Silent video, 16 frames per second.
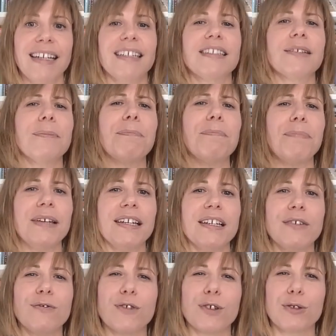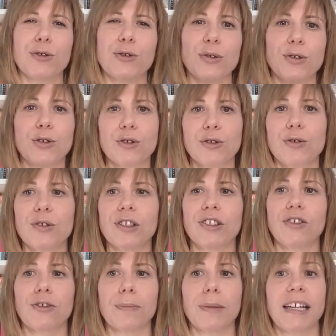It's a big virtual
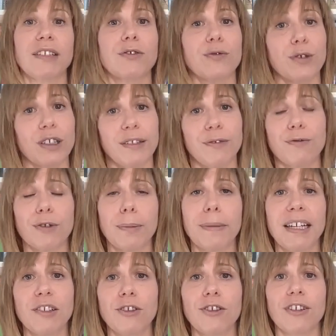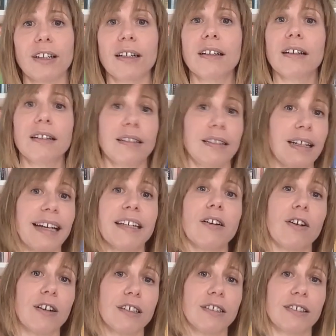storage space for information,
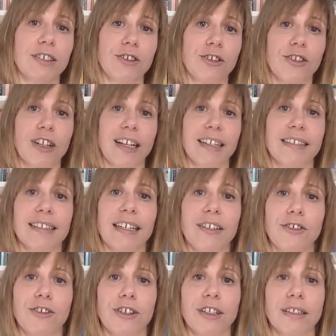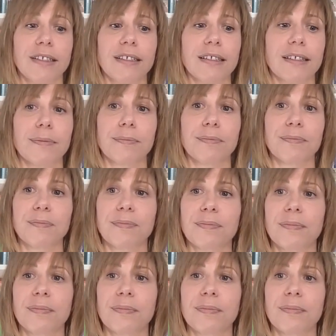like art digitizations.